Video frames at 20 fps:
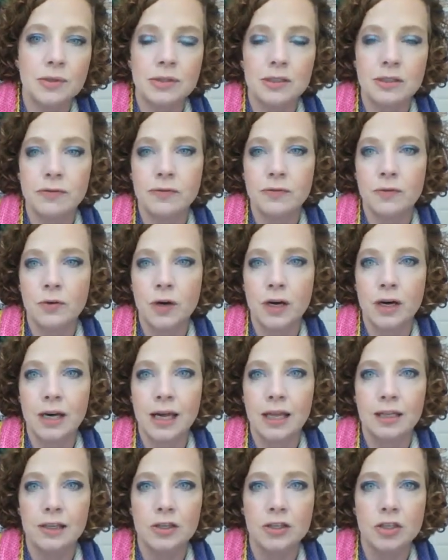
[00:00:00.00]
So it's a
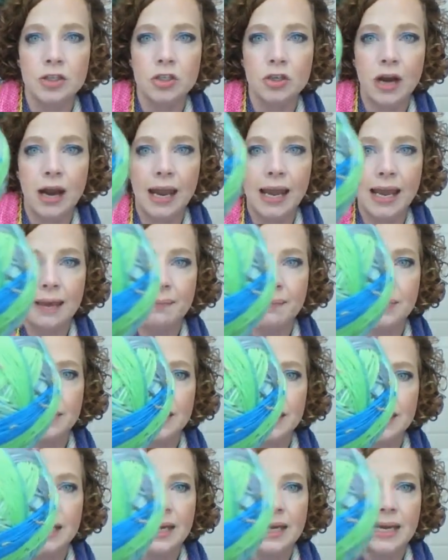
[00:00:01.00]
4-color stripe.
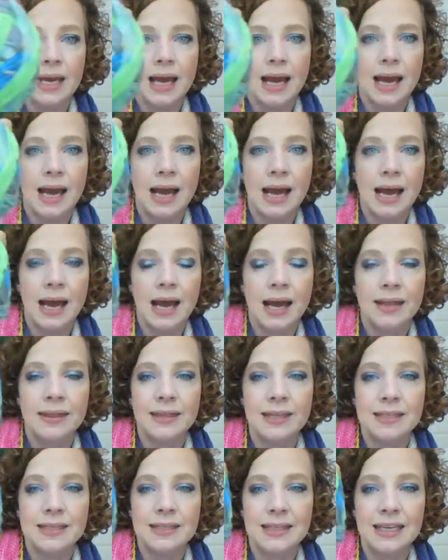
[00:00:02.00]

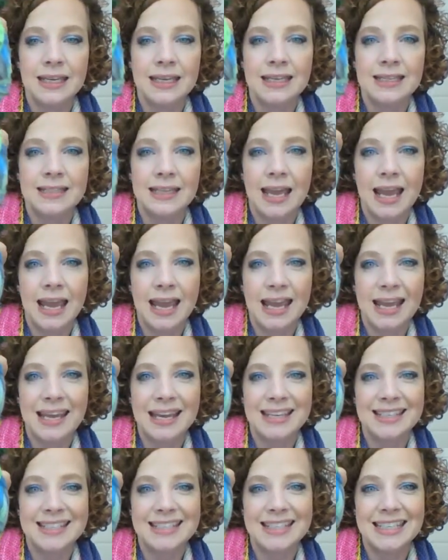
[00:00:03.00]
This is
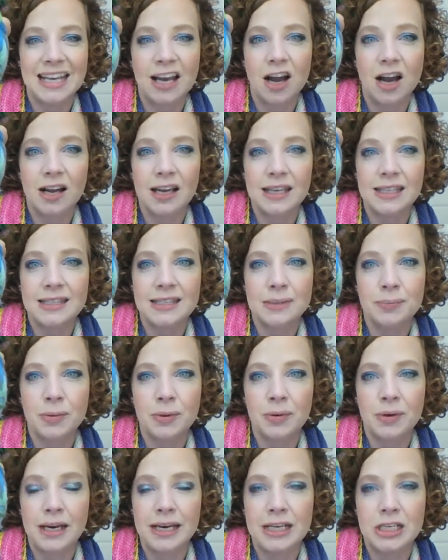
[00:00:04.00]
a Seahawk
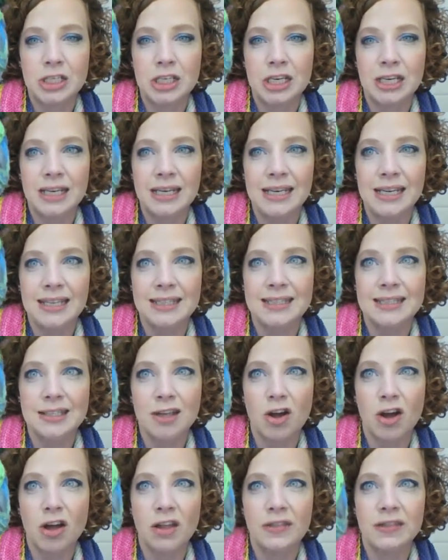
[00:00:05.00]
inspiration. It's
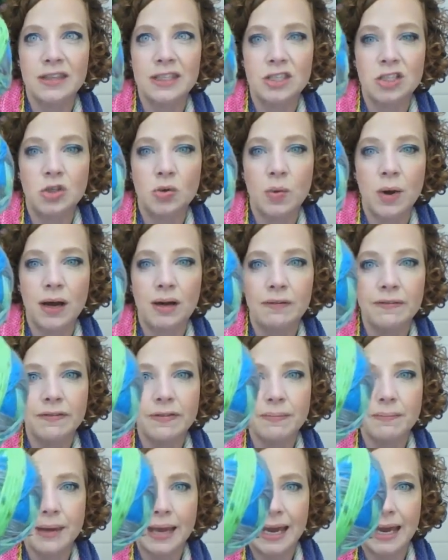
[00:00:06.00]
called the
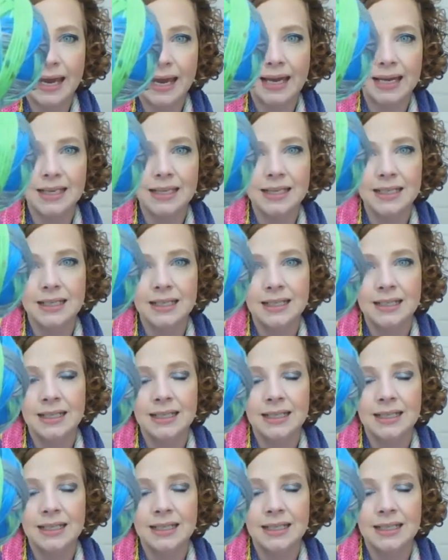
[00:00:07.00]
12th Man.